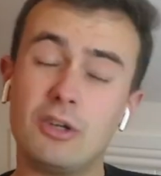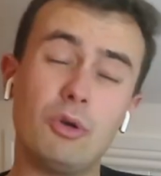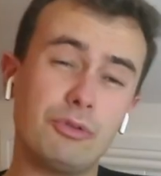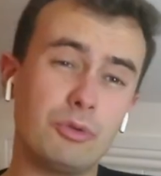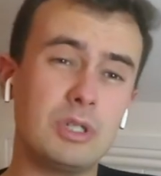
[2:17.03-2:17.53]
And
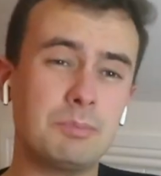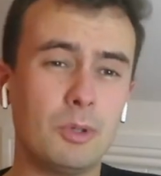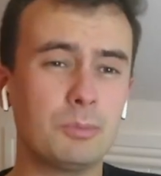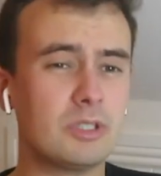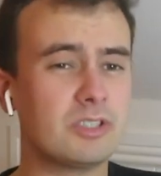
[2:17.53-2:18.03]
also he
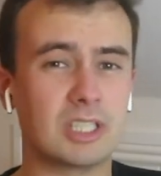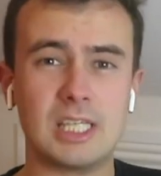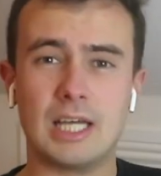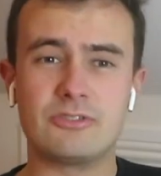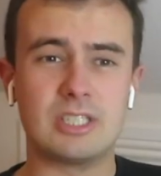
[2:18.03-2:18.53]
bumped into
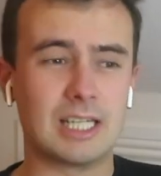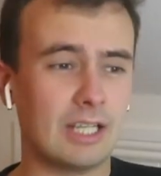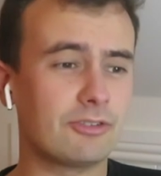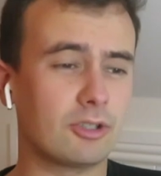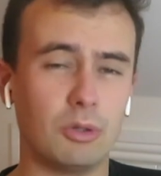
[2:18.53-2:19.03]
Chianti
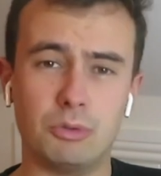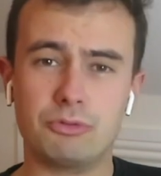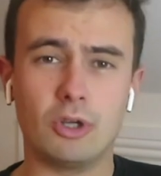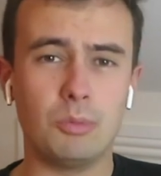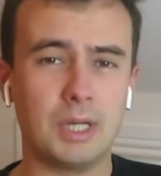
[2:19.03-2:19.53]
Classico, who's
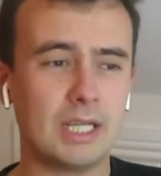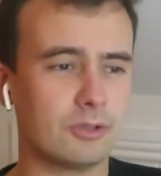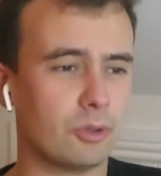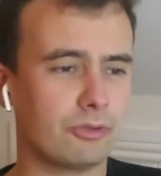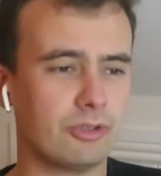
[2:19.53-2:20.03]
no bad
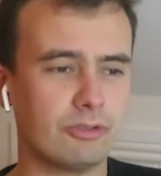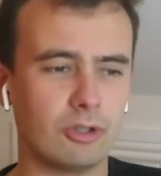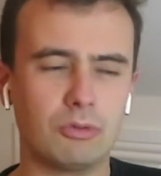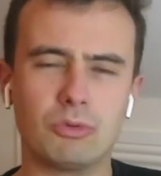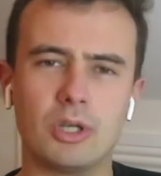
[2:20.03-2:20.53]
horse in his
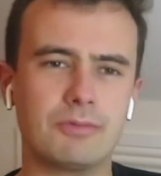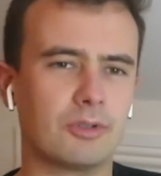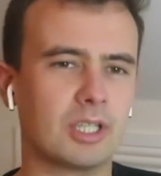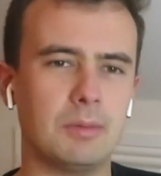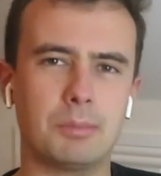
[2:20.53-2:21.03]
own right
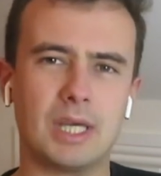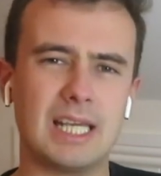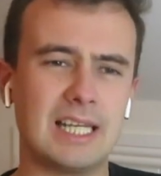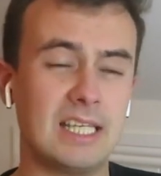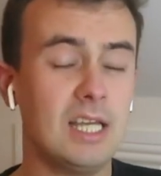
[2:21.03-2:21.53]
for Kim
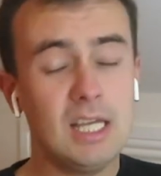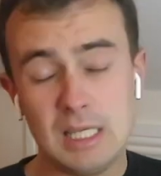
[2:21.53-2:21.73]
Bailey.